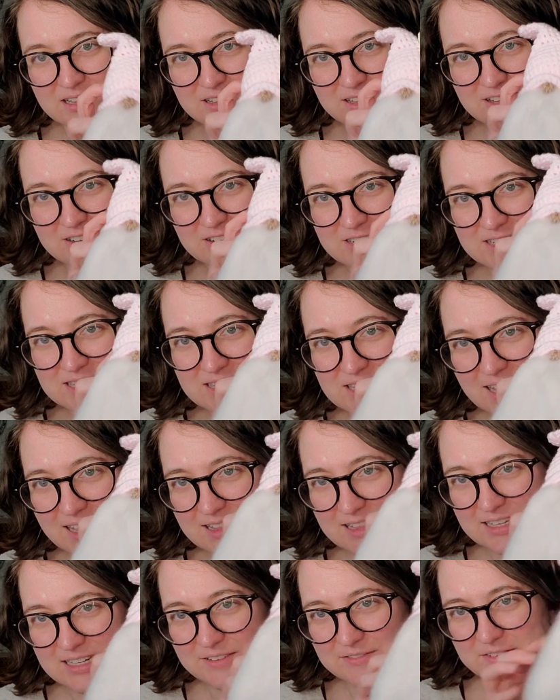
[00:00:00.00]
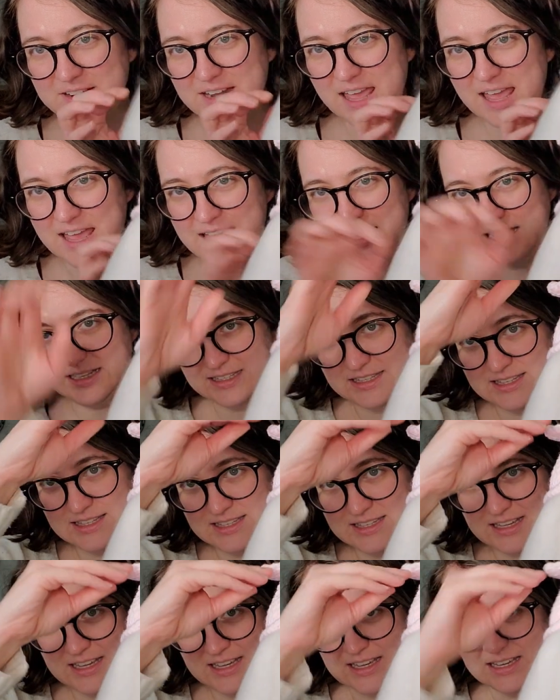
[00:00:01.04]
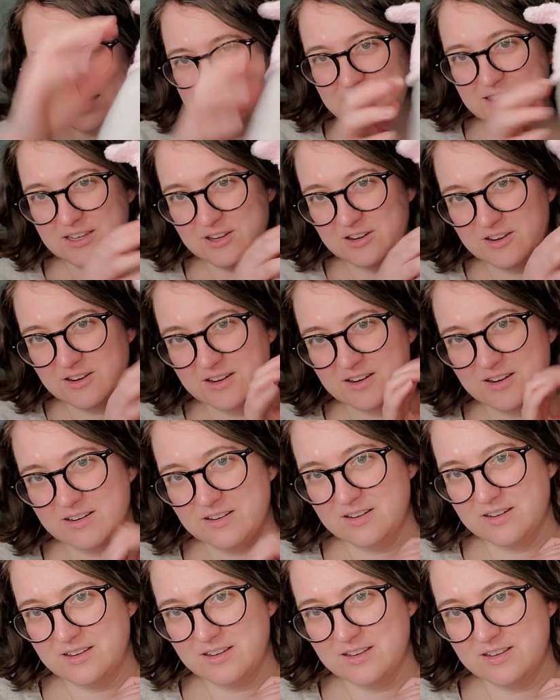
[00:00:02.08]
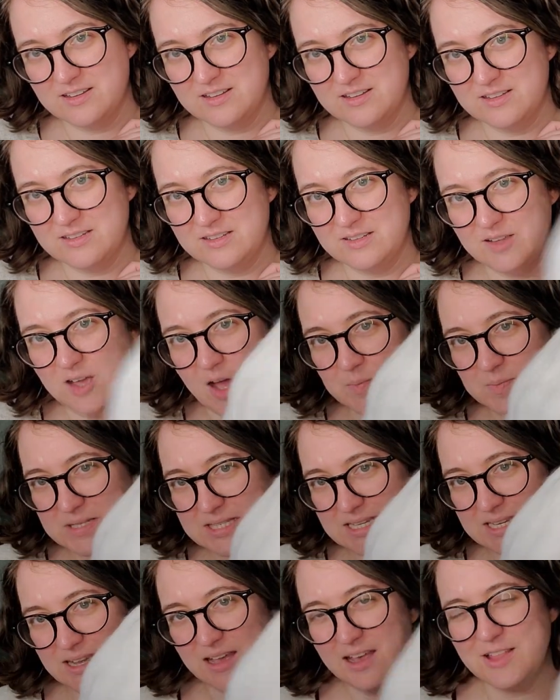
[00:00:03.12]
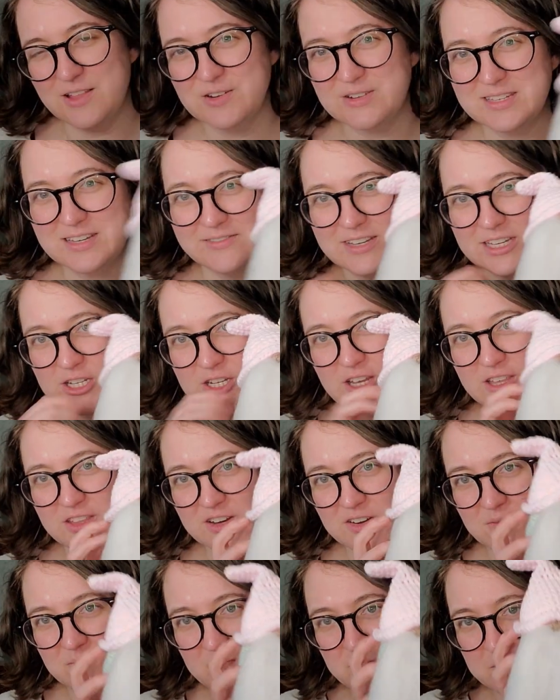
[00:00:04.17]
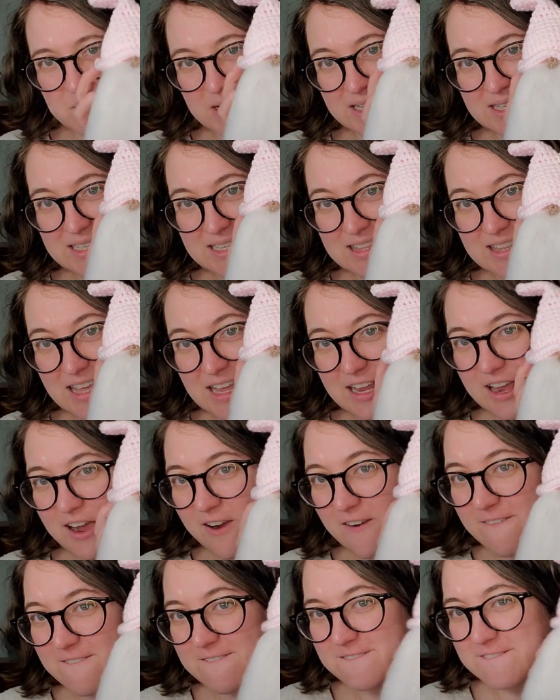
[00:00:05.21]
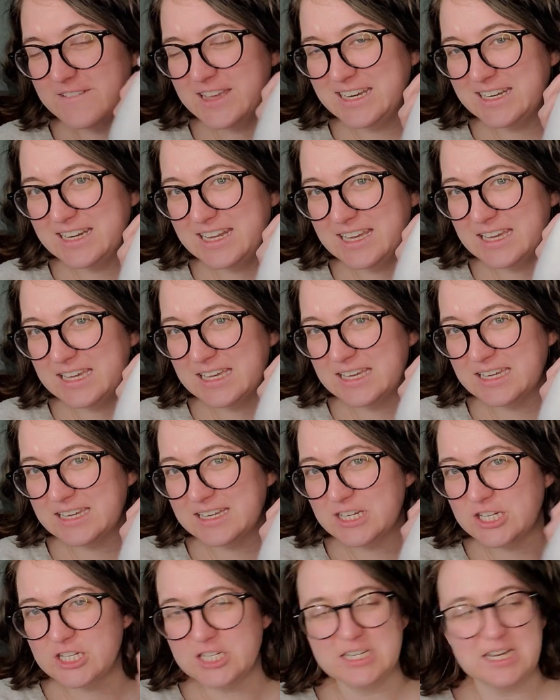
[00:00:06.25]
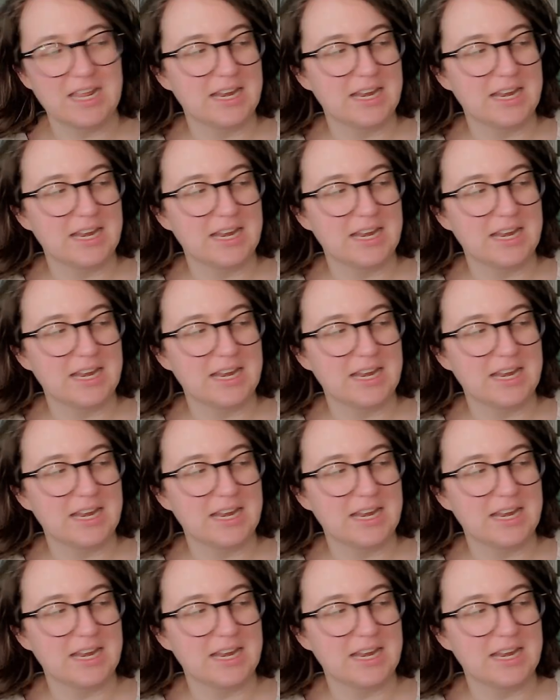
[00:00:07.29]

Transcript: They're slightly different hats. They're opposite colors of each other, but they are finished.